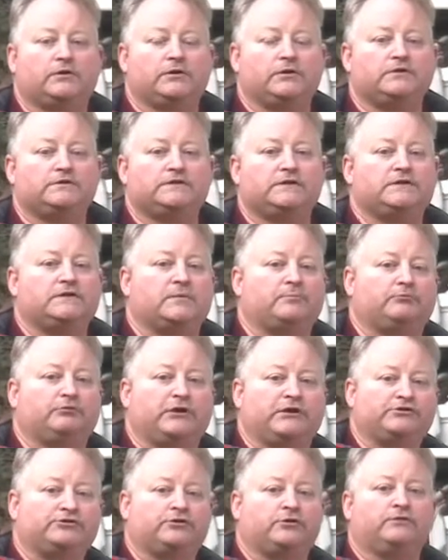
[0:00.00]
are using the
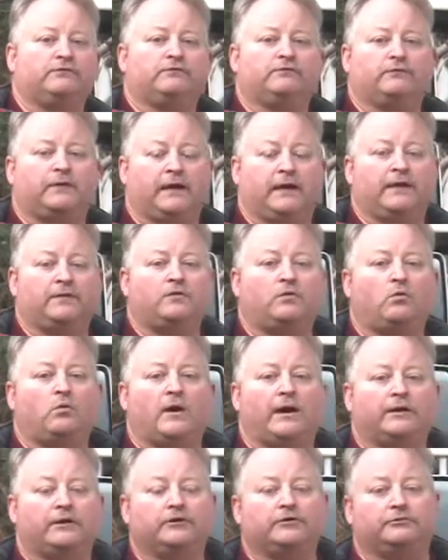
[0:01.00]
pressure and the
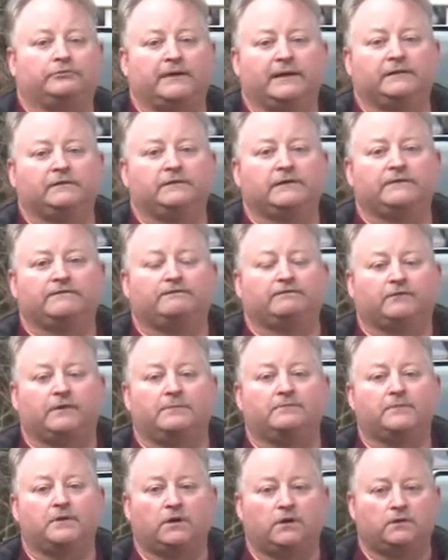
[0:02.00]
water directly
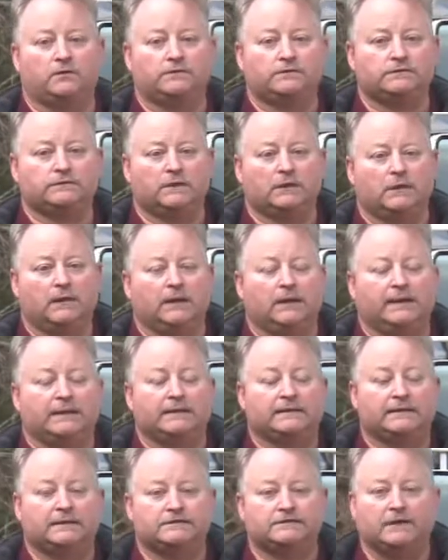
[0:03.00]
from the hose,
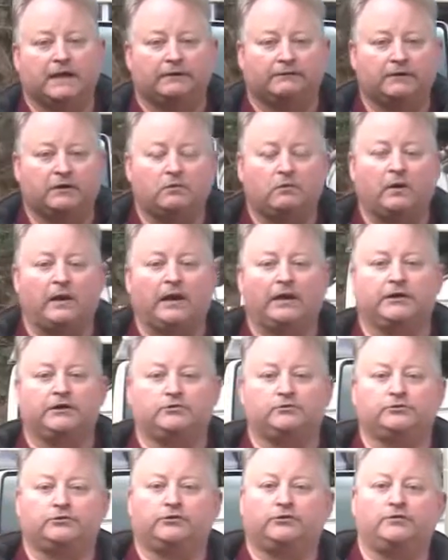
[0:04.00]
and it does not require
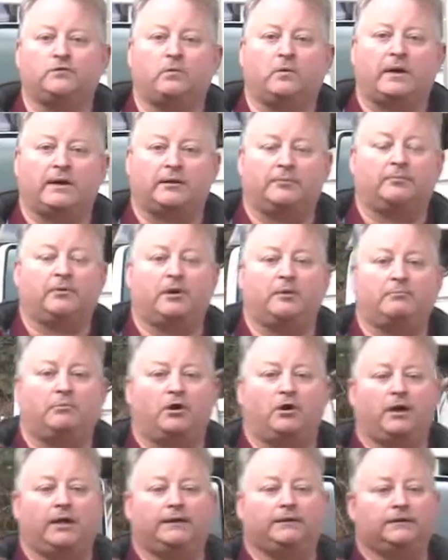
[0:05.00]
you turn the water pump
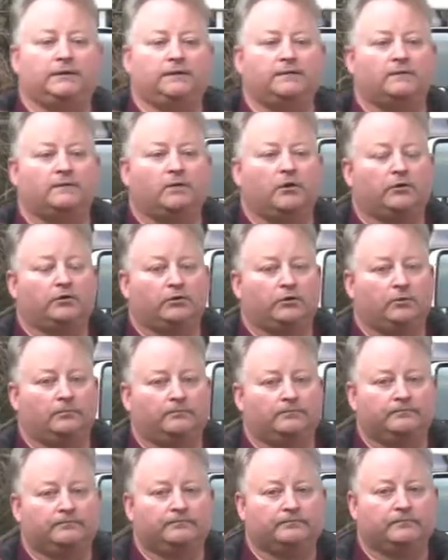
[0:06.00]
on in the motorhome.
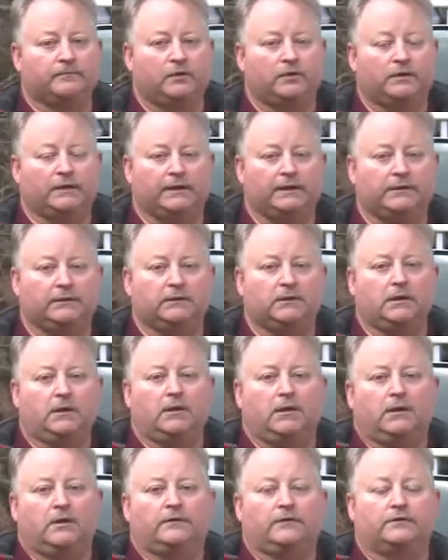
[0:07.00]
Okay?
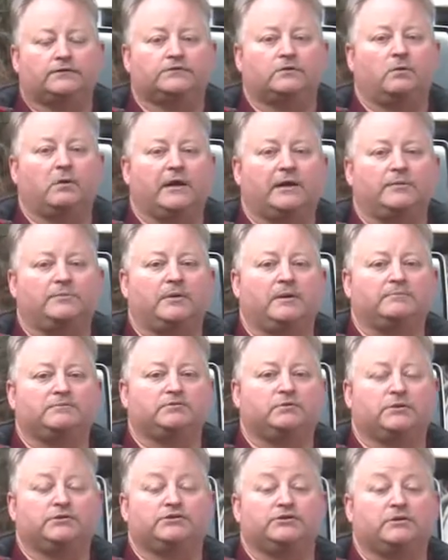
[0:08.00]
There's a water pump
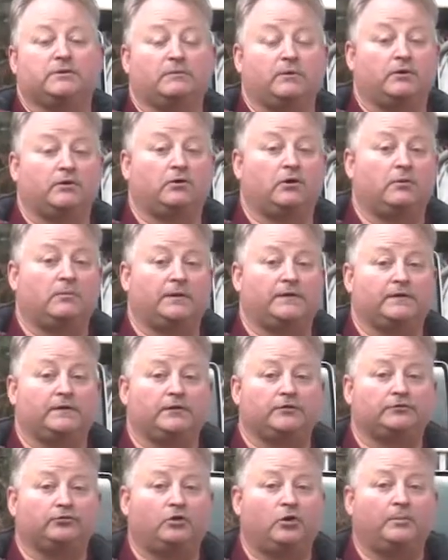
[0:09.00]
switch in the motorhome on the
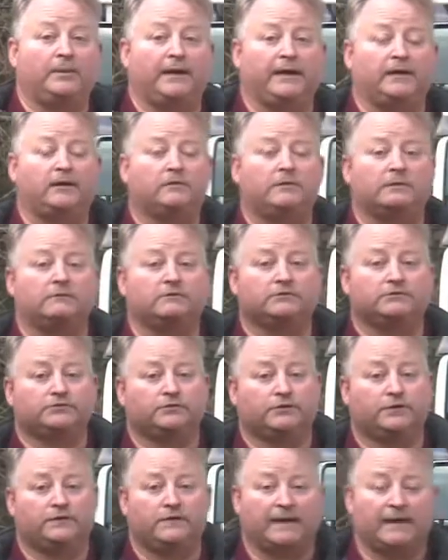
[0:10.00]
control panel. We will
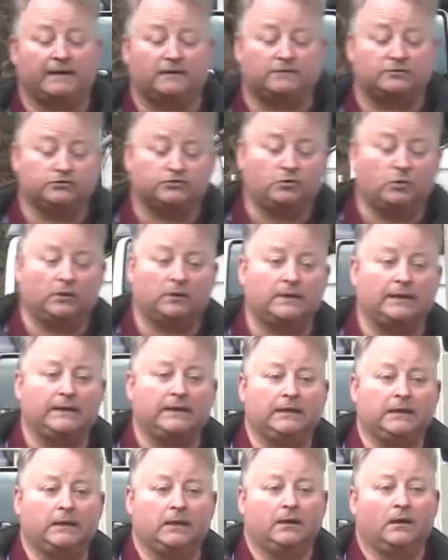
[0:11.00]
show you that
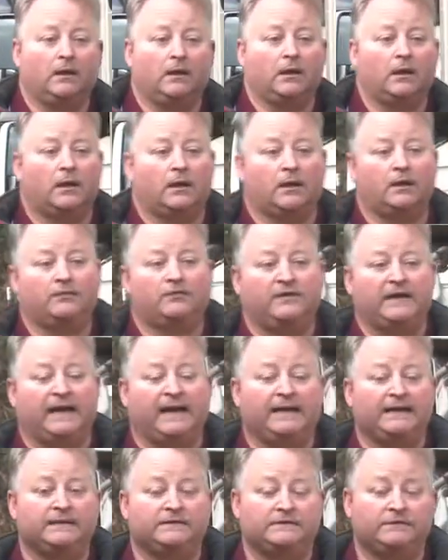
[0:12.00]
shortly.
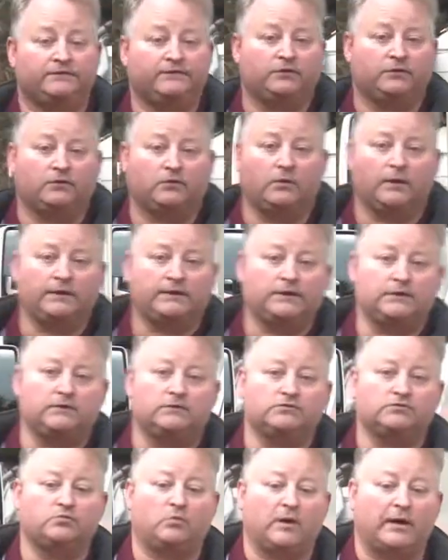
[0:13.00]
That is if you're going to
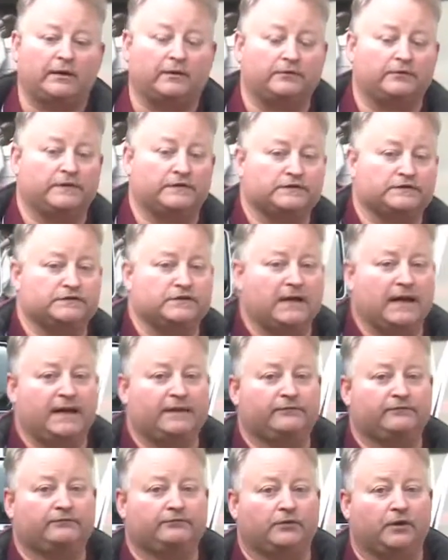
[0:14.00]
use water that's
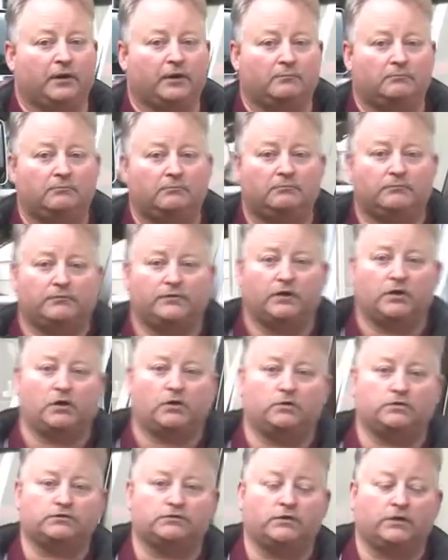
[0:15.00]
not from the
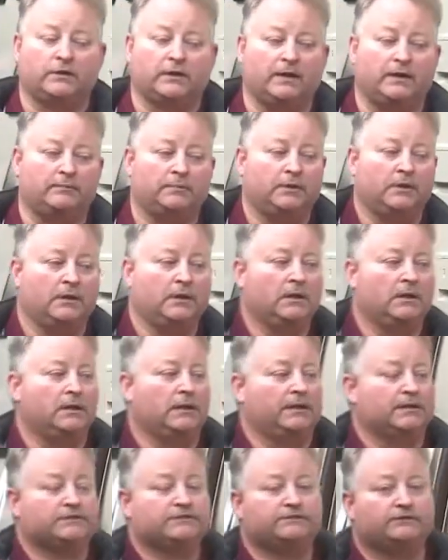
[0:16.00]
hose hookup.
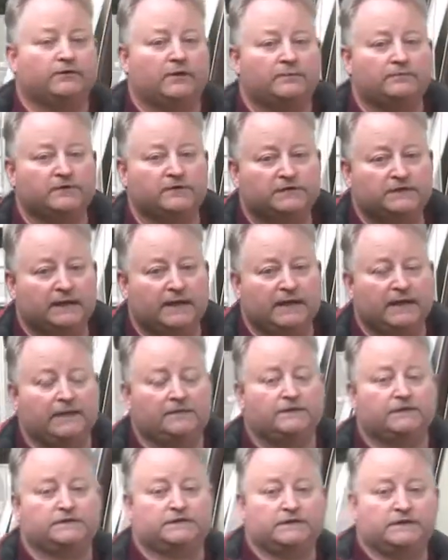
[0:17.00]
It's from the
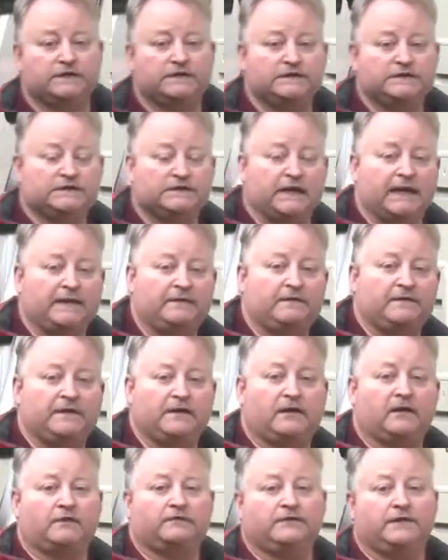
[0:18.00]
tank that's inside
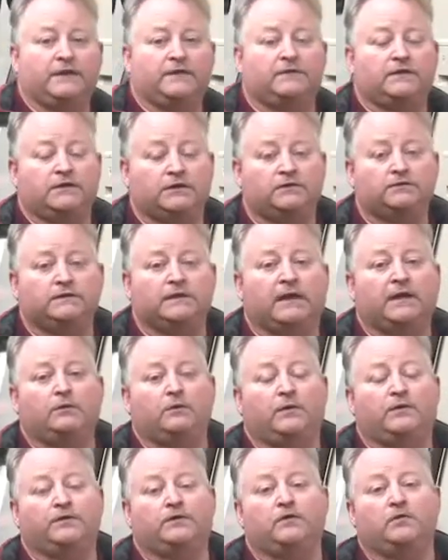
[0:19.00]
the RV that you
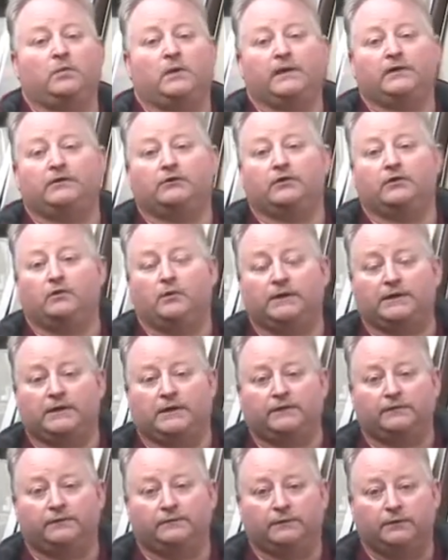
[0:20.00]
take with you while you're going
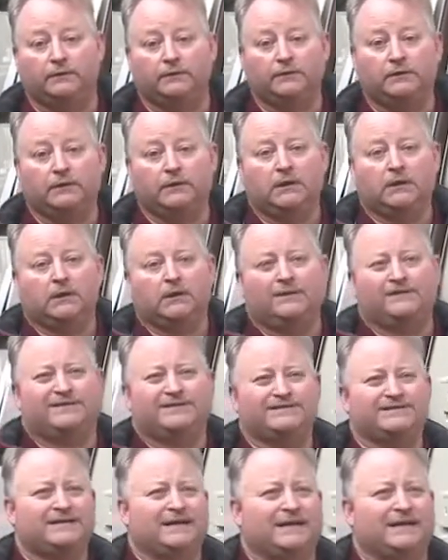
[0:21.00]
down the road. This